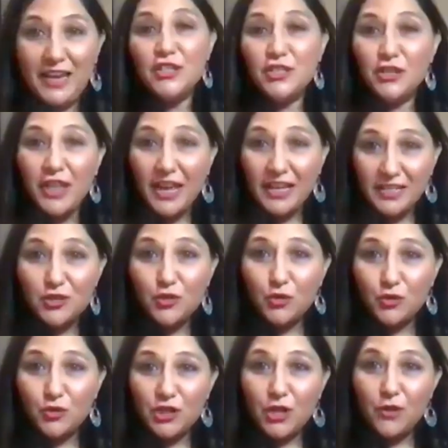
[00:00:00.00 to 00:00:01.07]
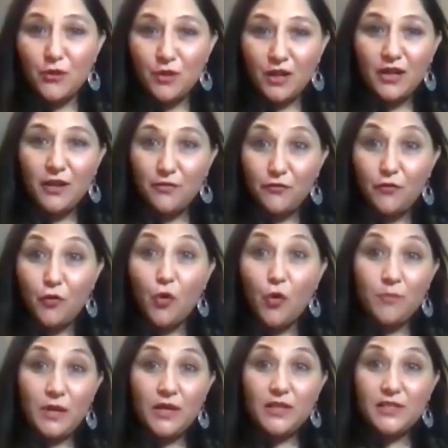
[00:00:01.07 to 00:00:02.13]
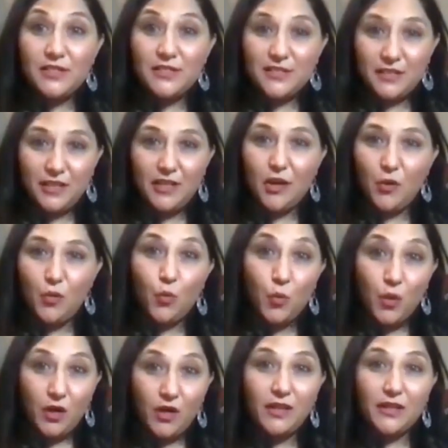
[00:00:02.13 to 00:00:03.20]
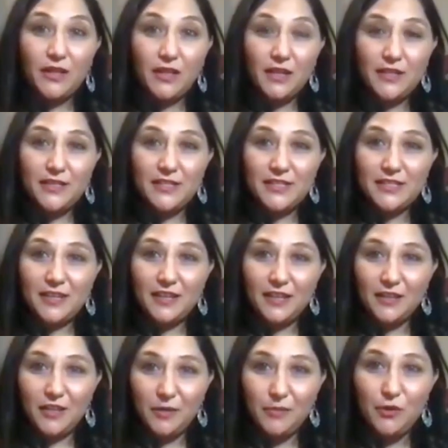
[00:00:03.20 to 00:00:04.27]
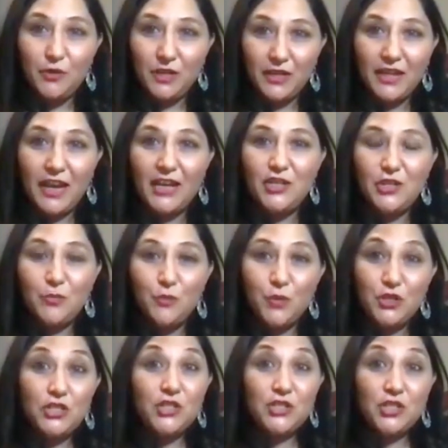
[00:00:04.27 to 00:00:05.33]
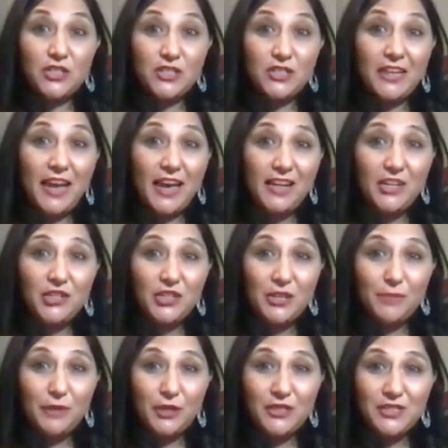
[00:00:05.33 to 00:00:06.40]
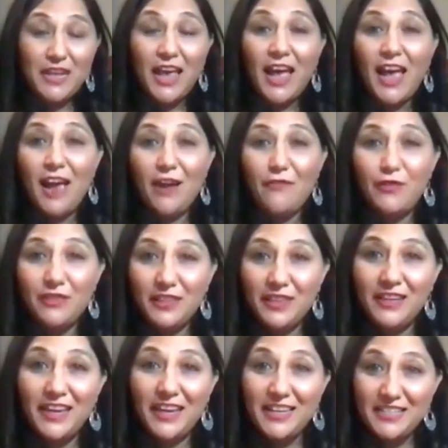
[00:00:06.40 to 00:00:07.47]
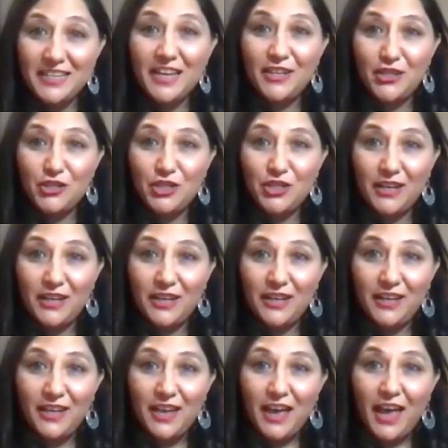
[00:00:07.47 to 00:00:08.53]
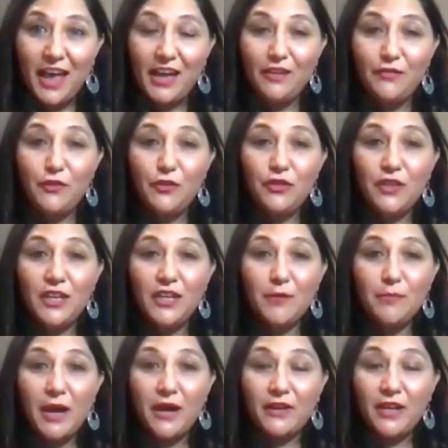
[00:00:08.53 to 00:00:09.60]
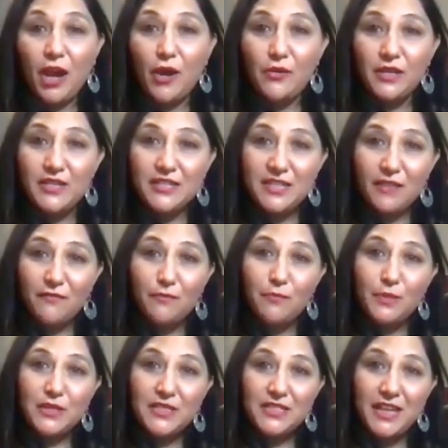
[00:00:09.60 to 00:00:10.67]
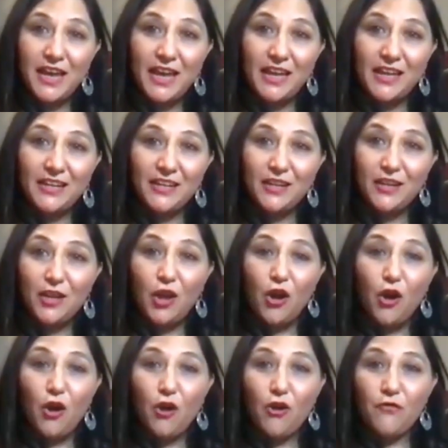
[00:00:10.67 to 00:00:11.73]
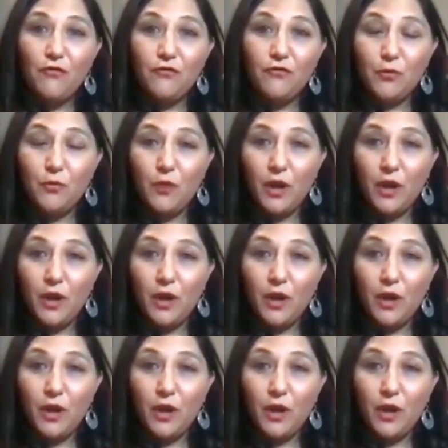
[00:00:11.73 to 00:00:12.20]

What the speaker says: So that's also a formless, wordless communication, which is just the energy, because everything is energy. And if you think about it, only 7% of the,